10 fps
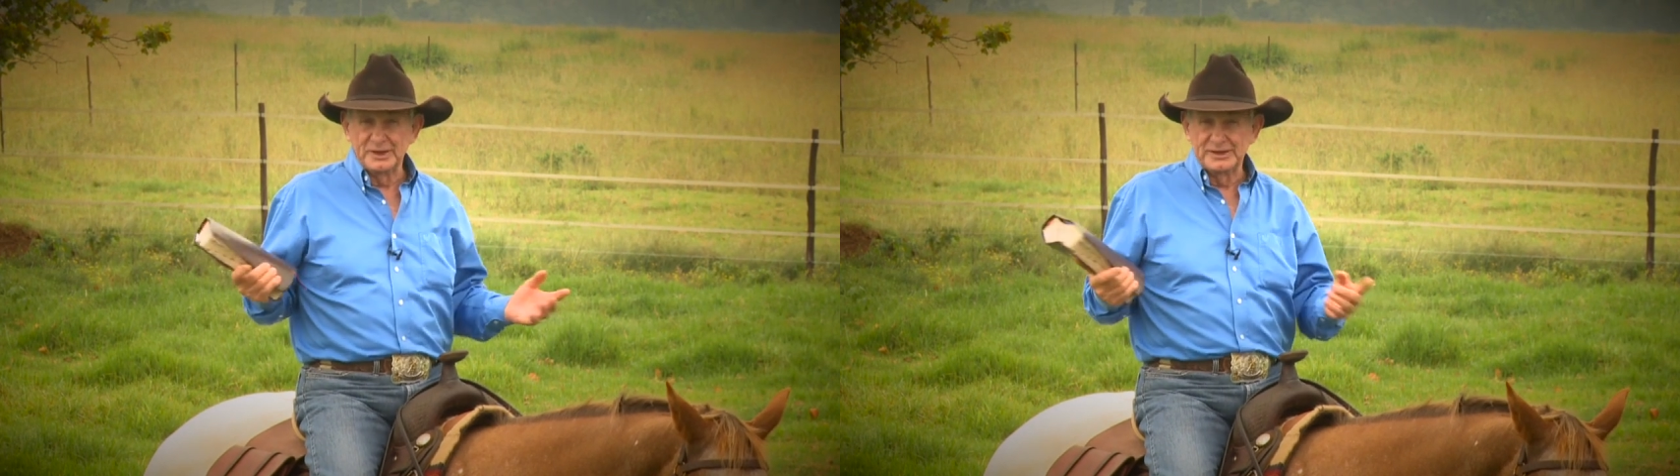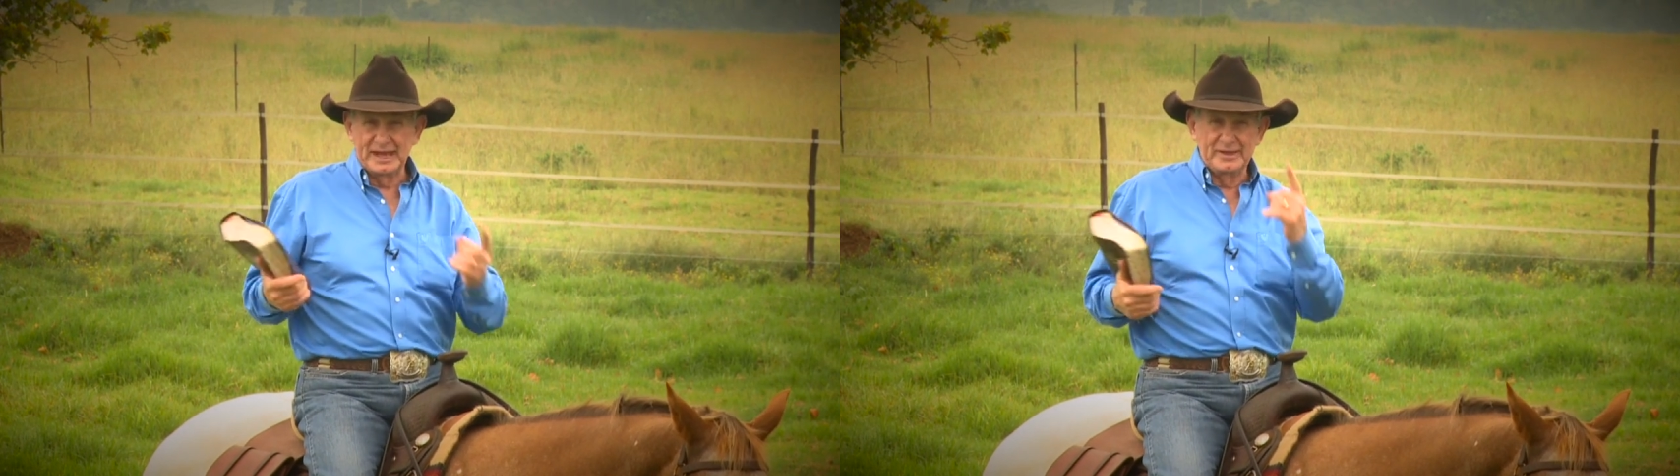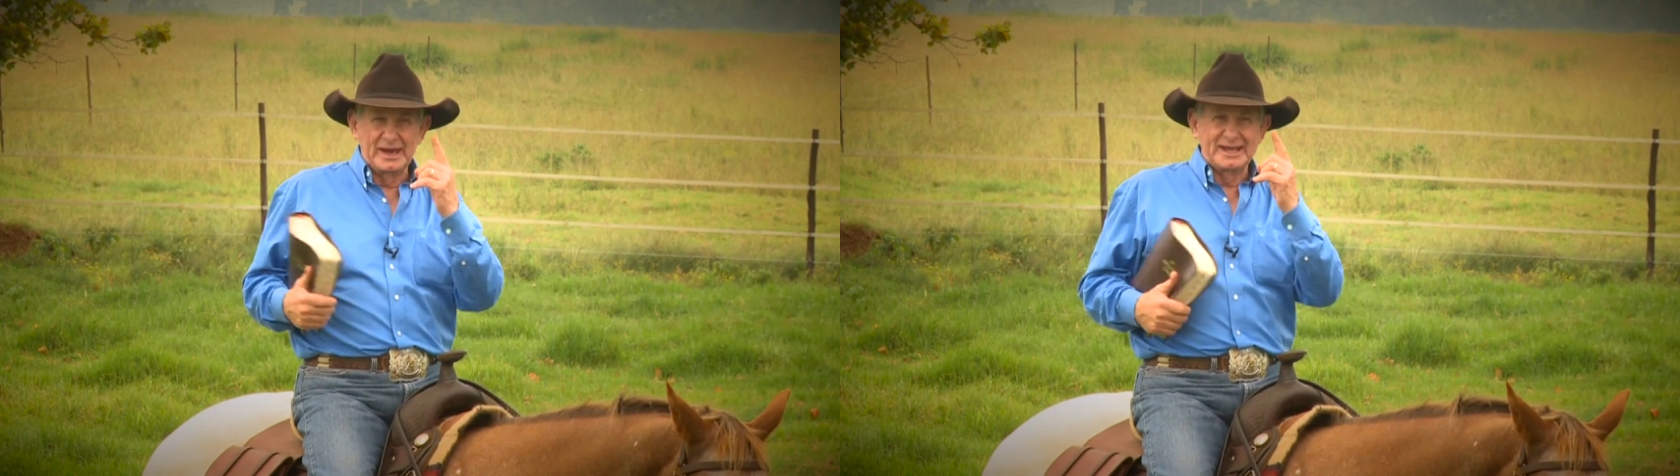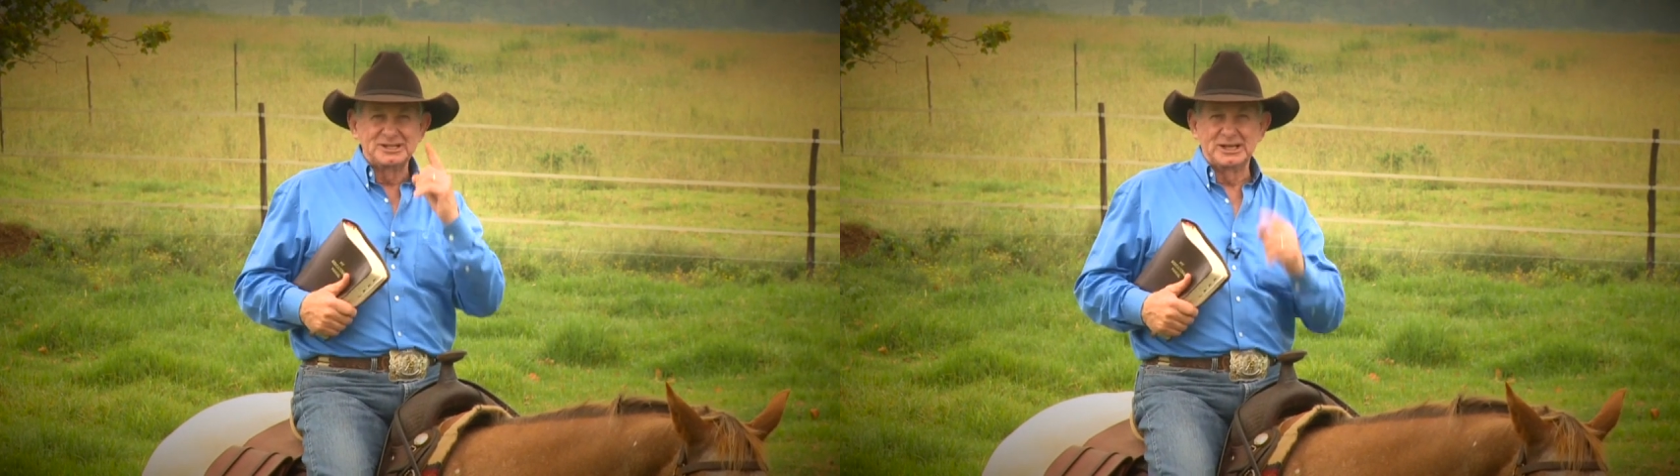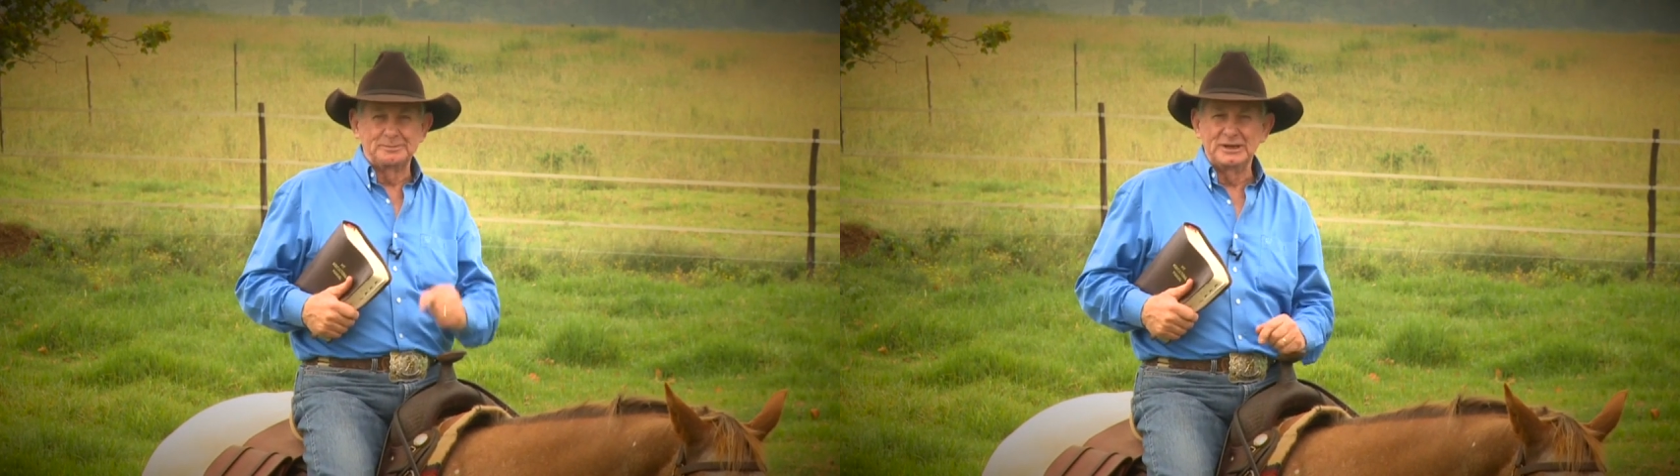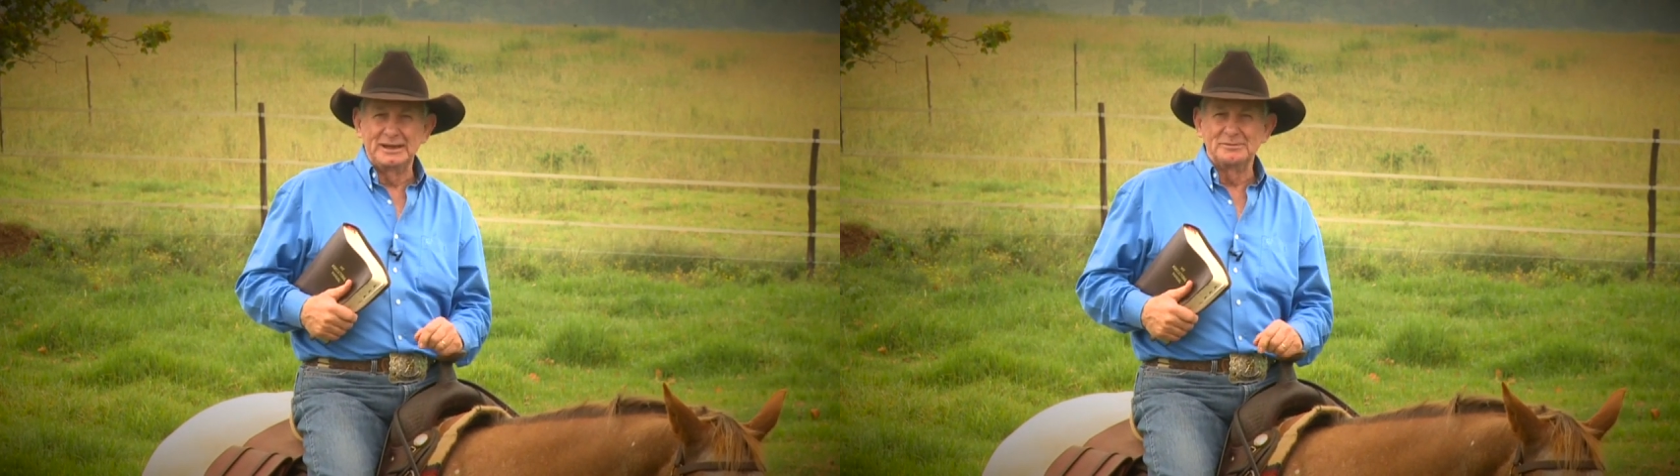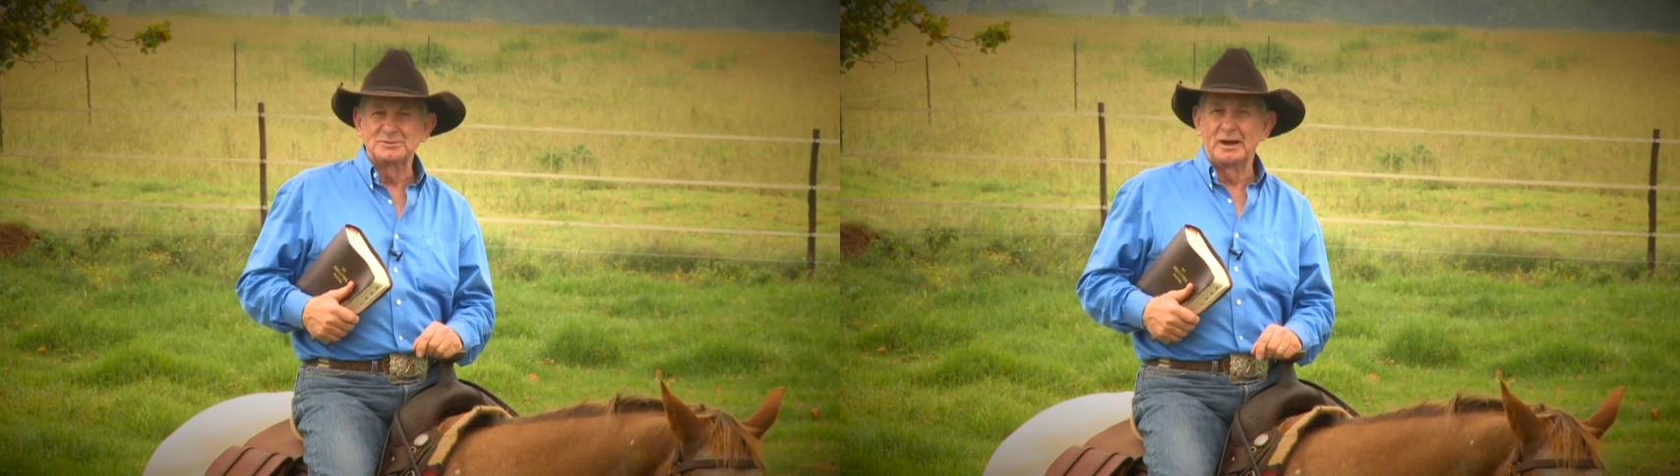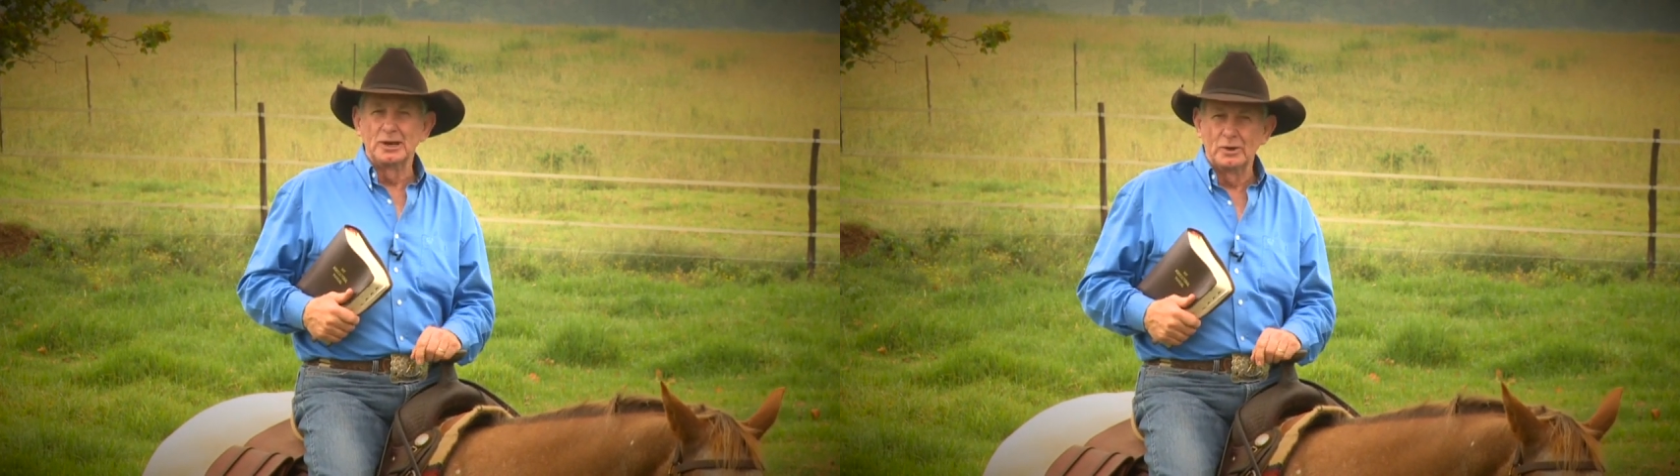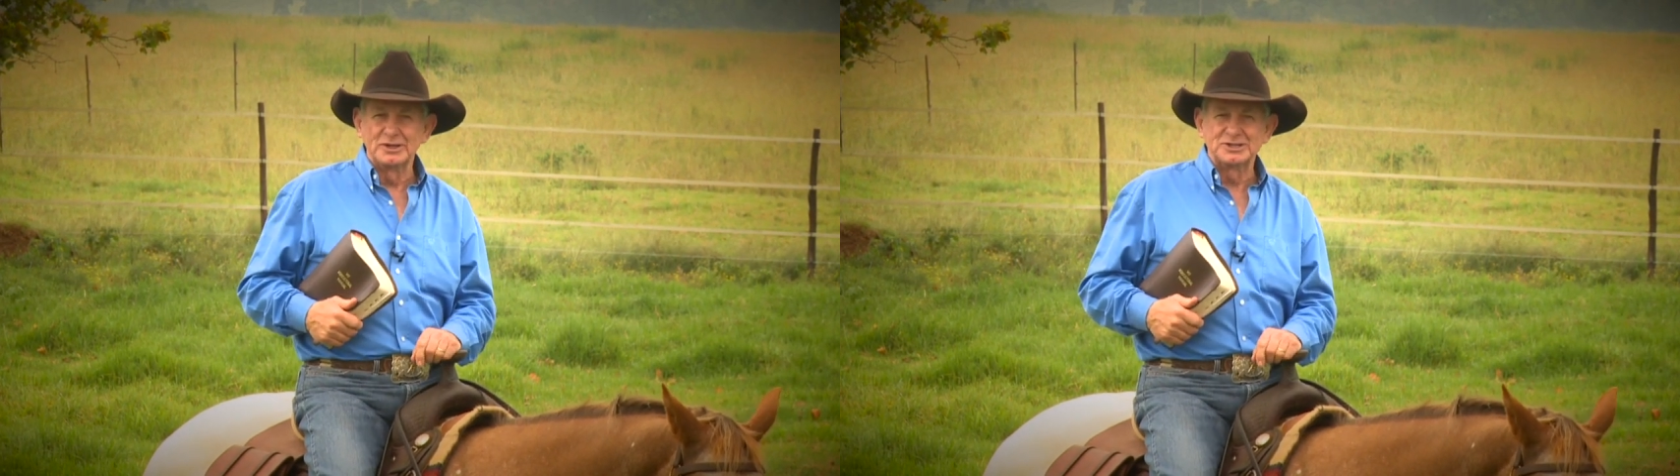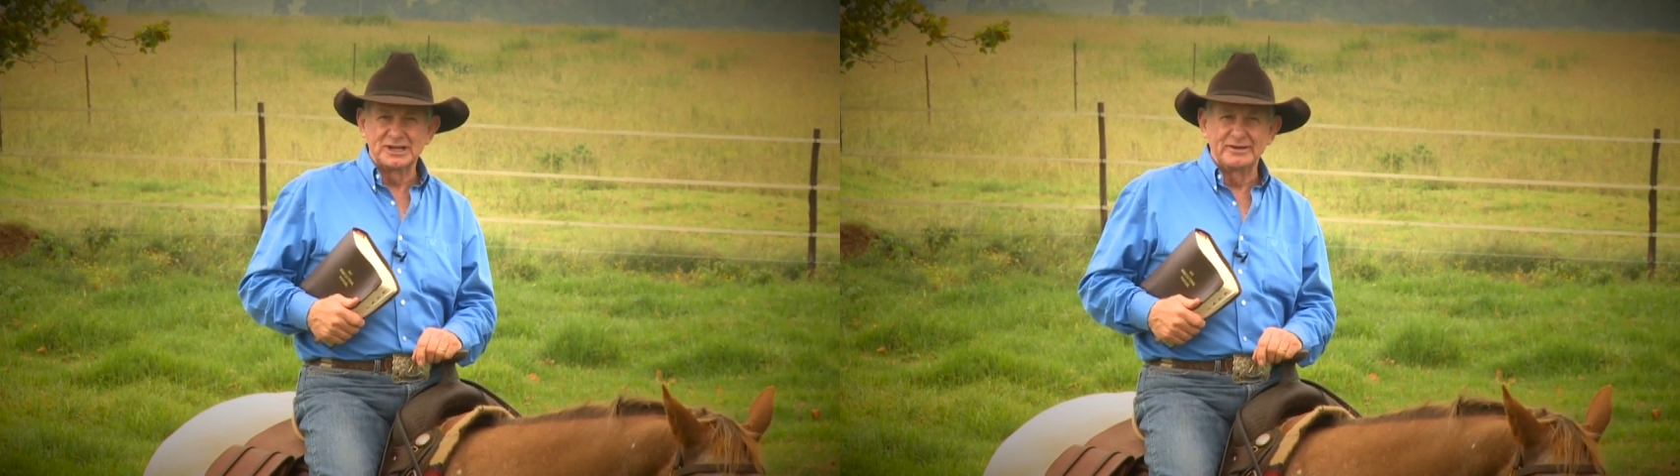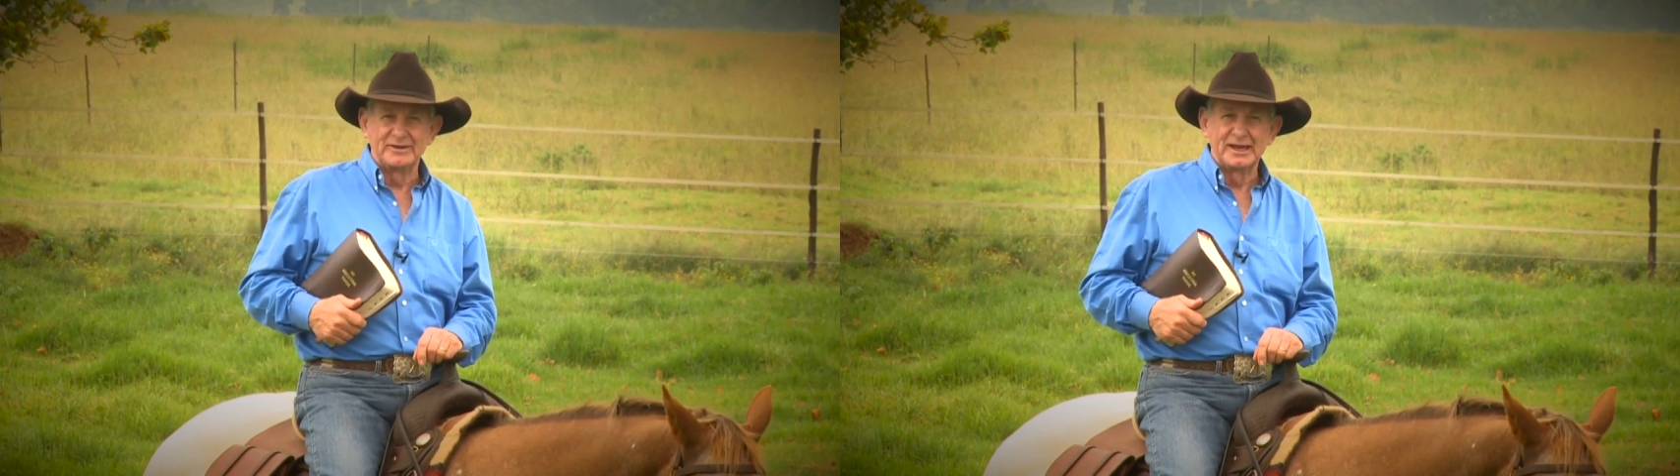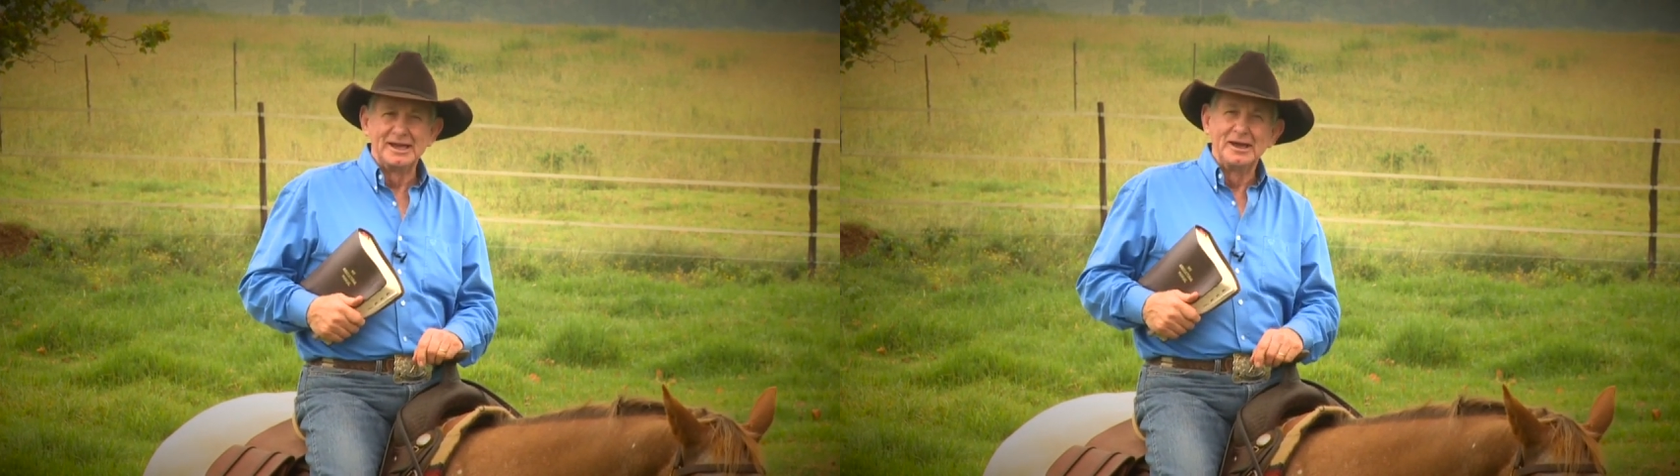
the day that I accepted Him as my Lord and Savior.